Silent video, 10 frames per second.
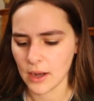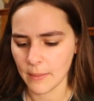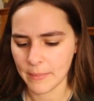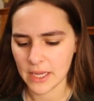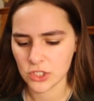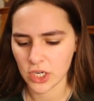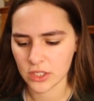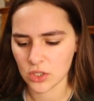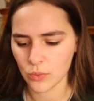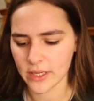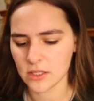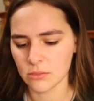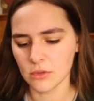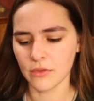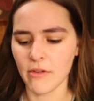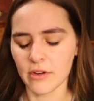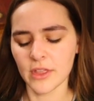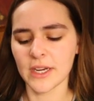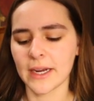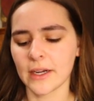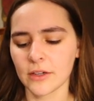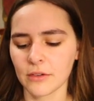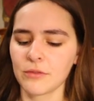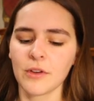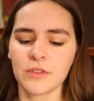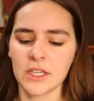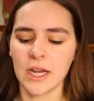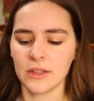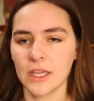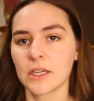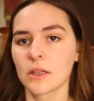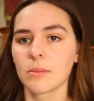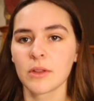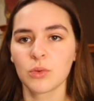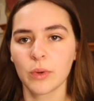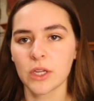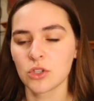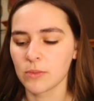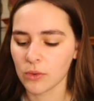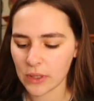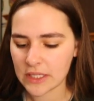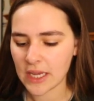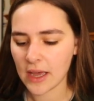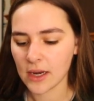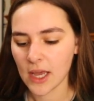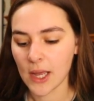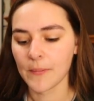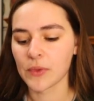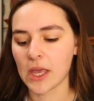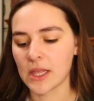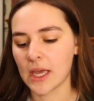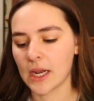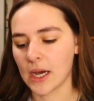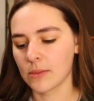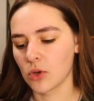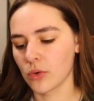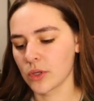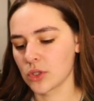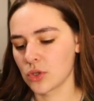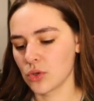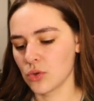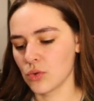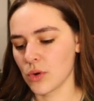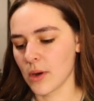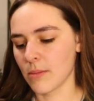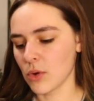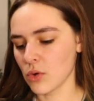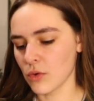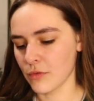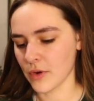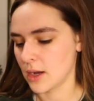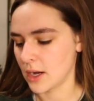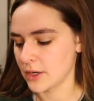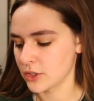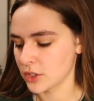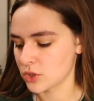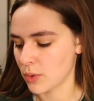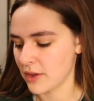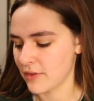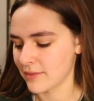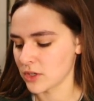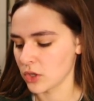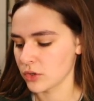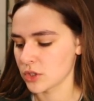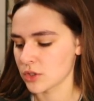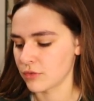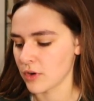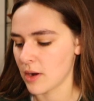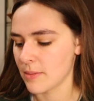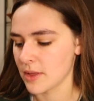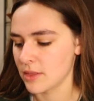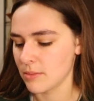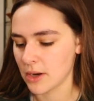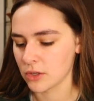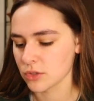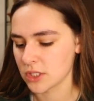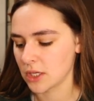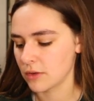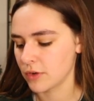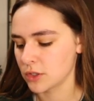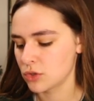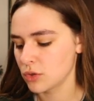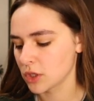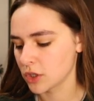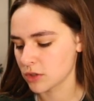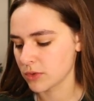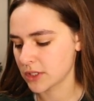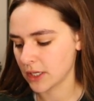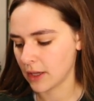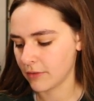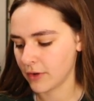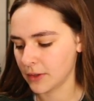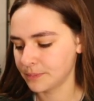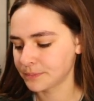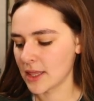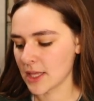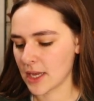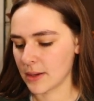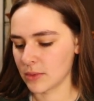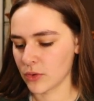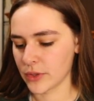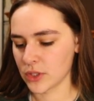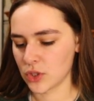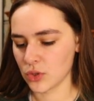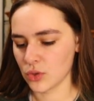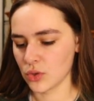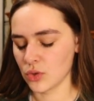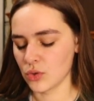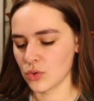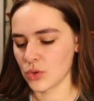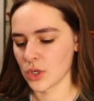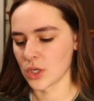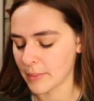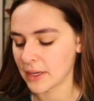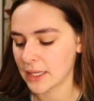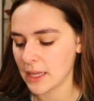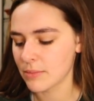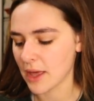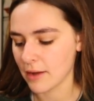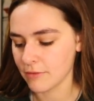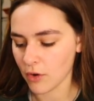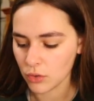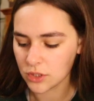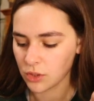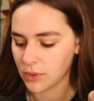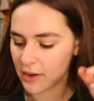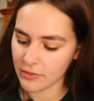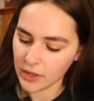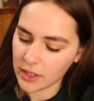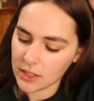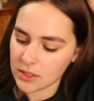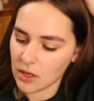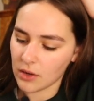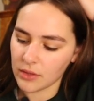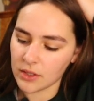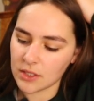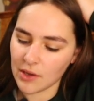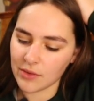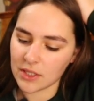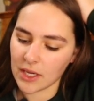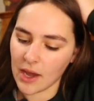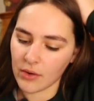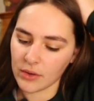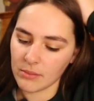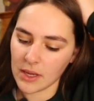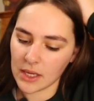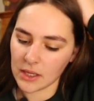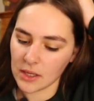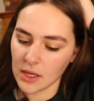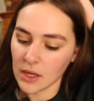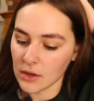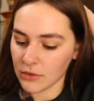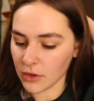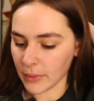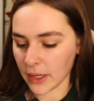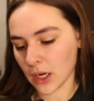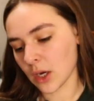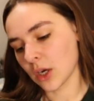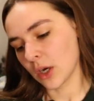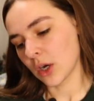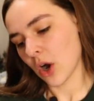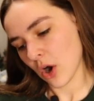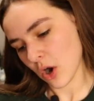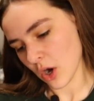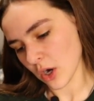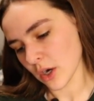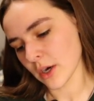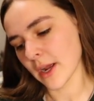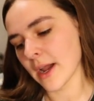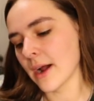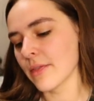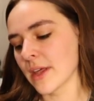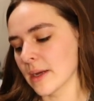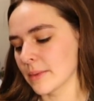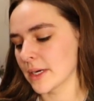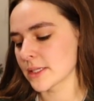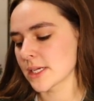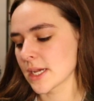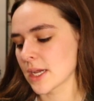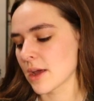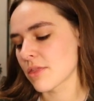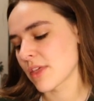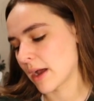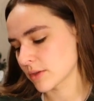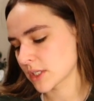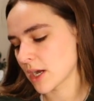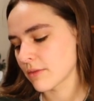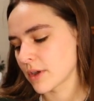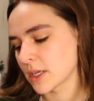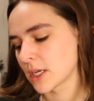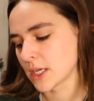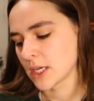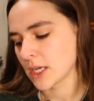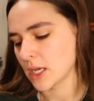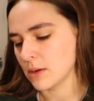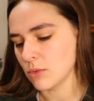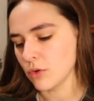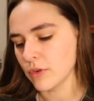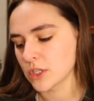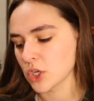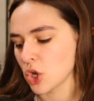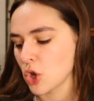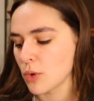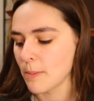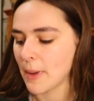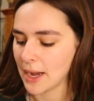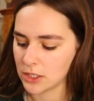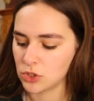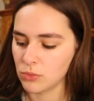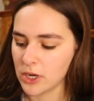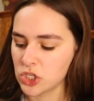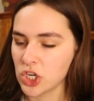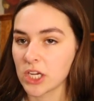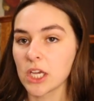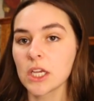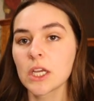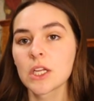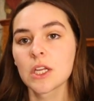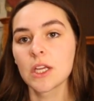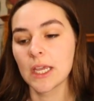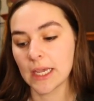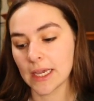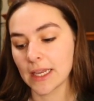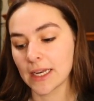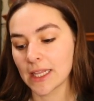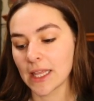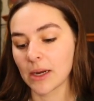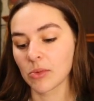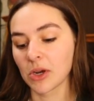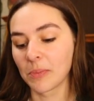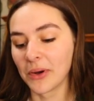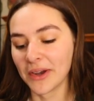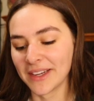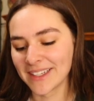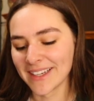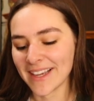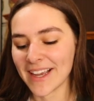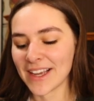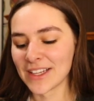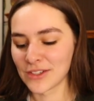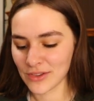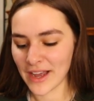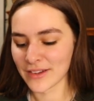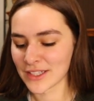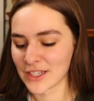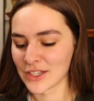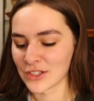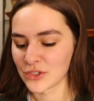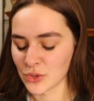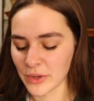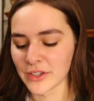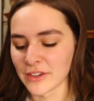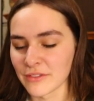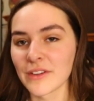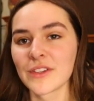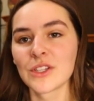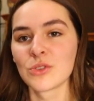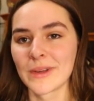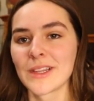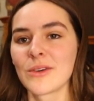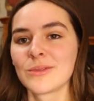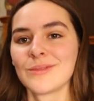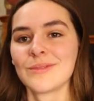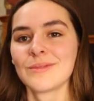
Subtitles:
paycheck to wait to move over the $950 at the end of the month when I do my reset. And then I'm going to move $125 from the medical sinking fund to the Christmas sinking fund. And then I'm going to keep that vault or whatever it is on the savings account and make it for my car. And then I'm going to take 1,000 of it and move it back to my checking, and then I'm going to put $2,250 to my loan.